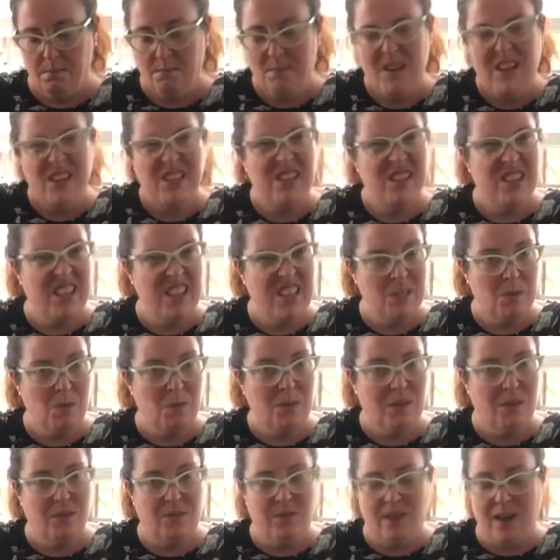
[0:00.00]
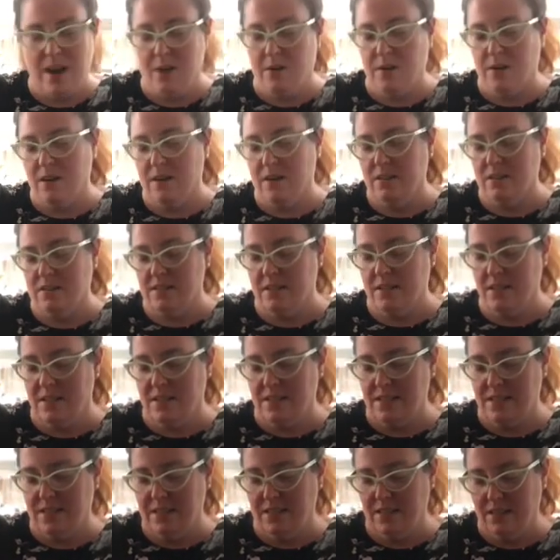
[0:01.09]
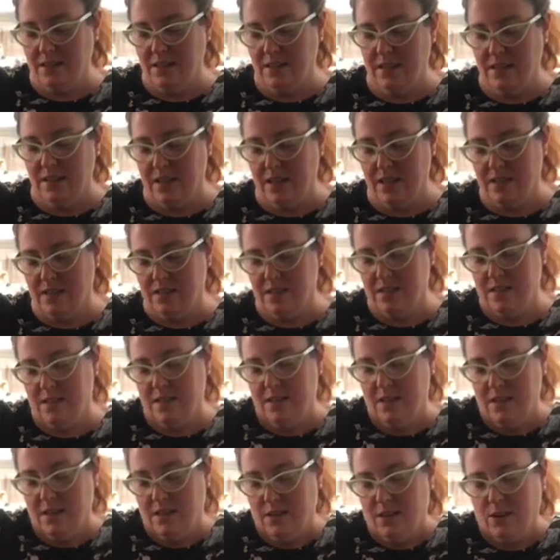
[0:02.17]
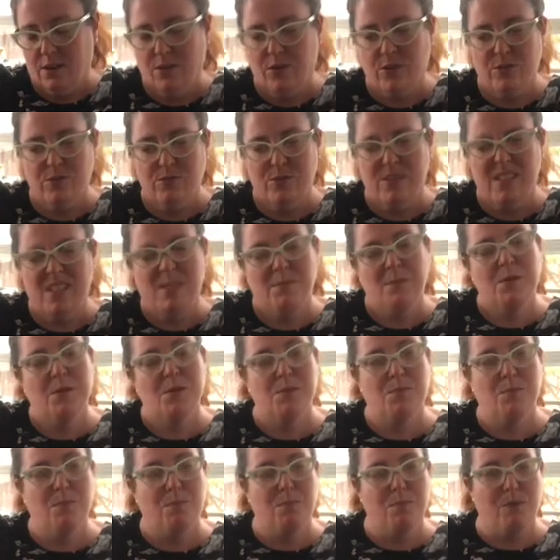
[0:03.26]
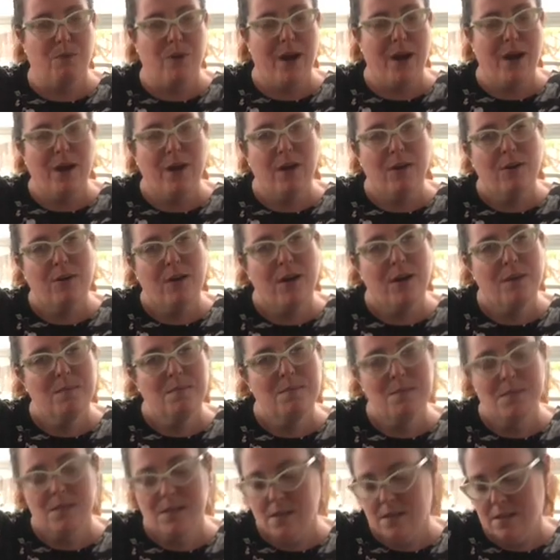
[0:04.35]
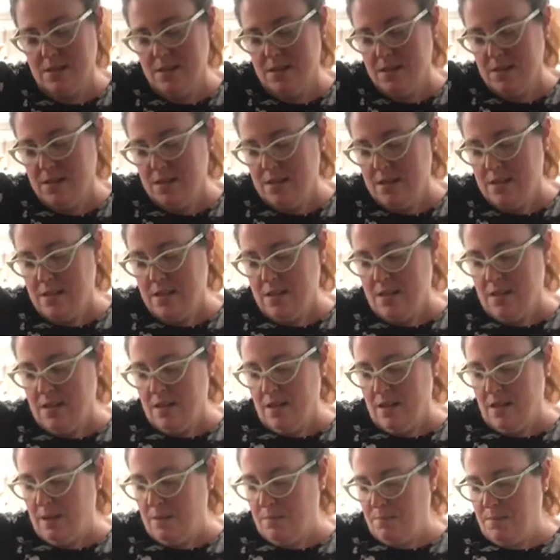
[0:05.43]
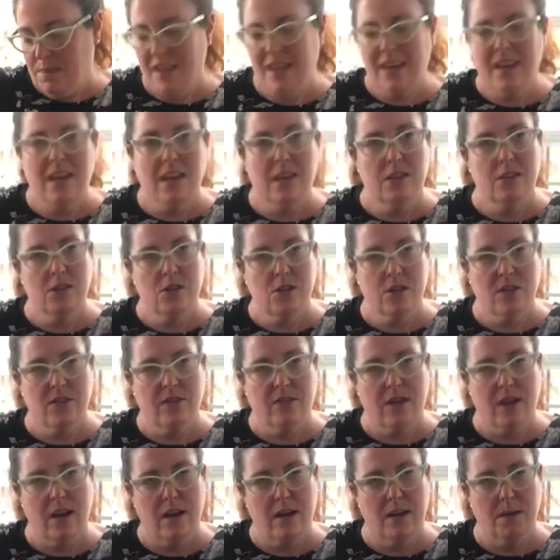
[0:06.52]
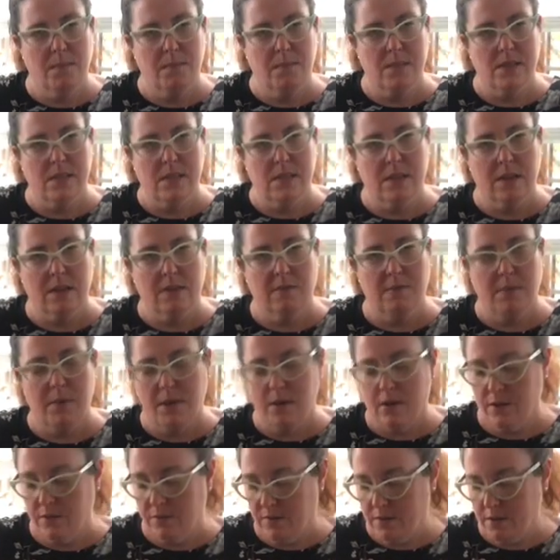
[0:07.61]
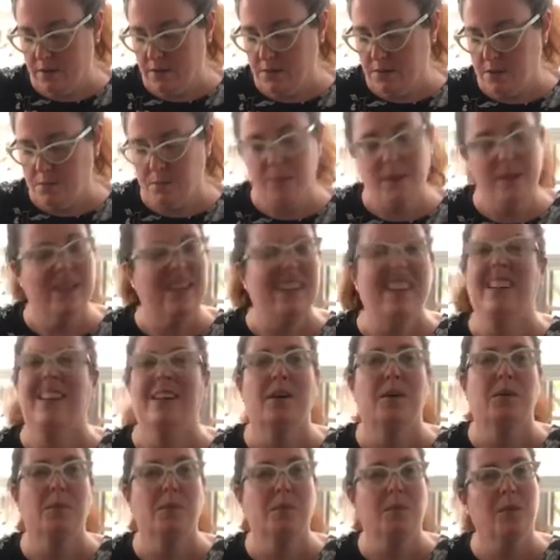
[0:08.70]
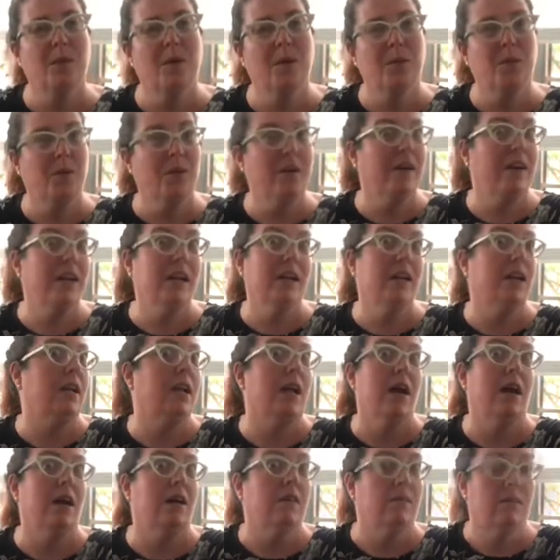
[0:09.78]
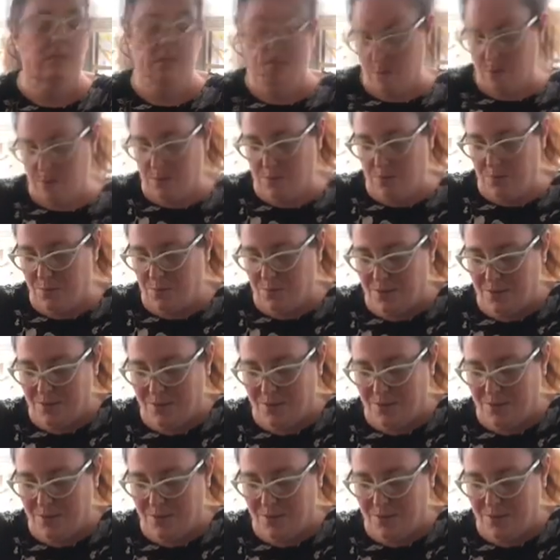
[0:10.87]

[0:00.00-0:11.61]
mesh these with the flour until it resembles breadcrumbs. I'm thinking I should have cut up the stick of butter first, but you know, we're in it now. So